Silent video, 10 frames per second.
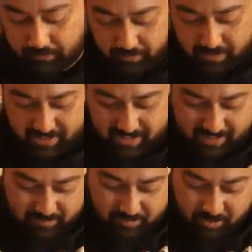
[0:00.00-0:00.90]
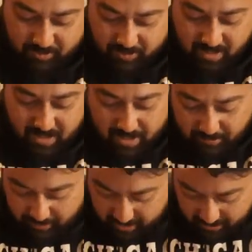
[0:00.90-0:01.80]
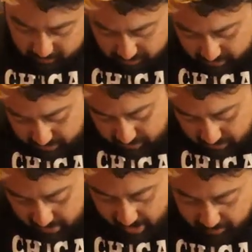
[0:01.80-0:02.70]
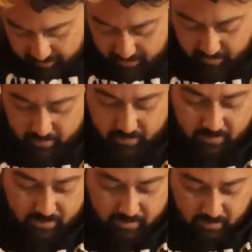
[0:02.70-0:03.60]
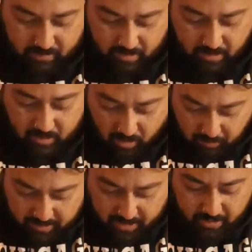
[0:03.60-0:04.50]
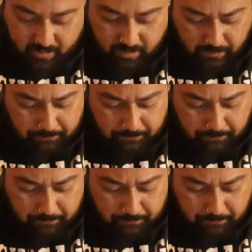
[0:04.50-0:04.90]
his next appointment. But he was just so happy and accommodating,